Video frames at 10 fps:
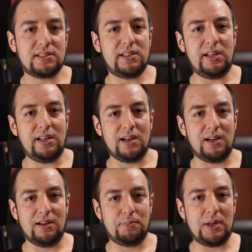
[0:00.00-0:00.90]
see
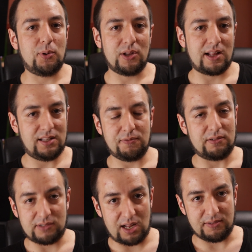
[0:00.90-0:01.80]
people at
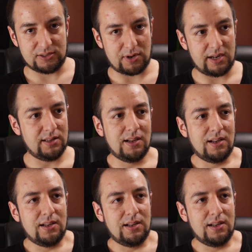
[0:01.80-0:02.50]
different levels, right?